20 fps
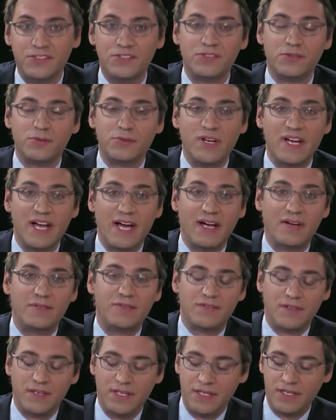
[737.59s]
So you
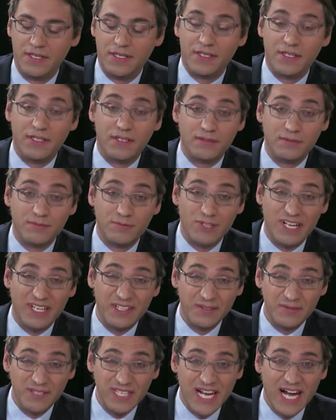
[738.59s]
have
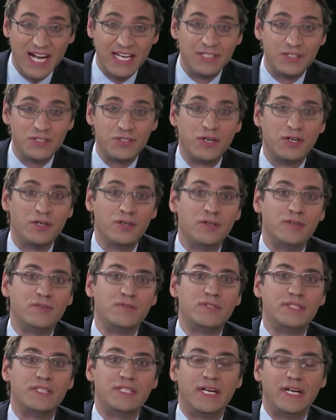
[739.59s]
relatively high
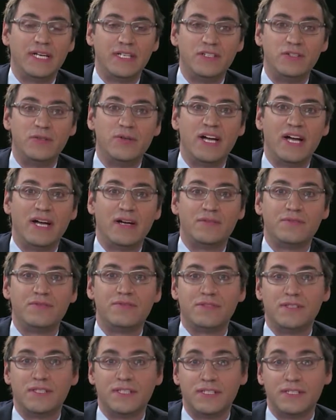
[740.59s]
turnover, and you
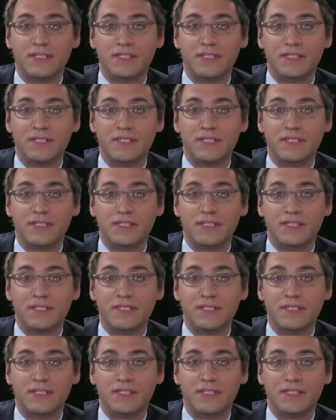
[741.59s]
have